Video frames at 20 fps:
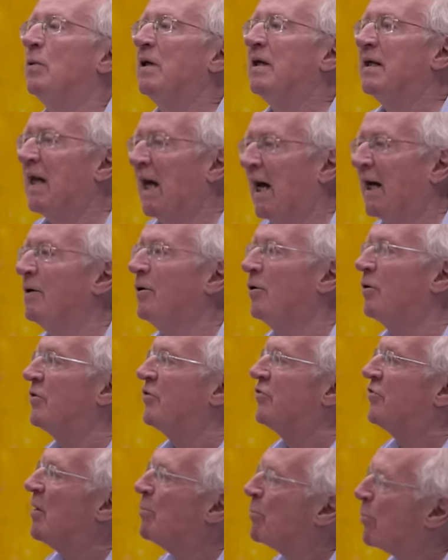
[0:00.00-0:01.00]
We
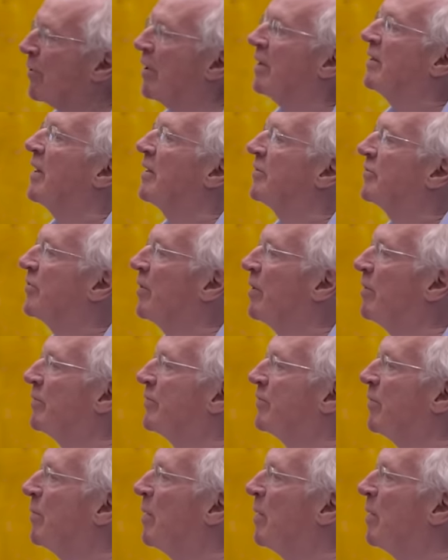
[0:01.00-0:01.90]
cannot separate ourselves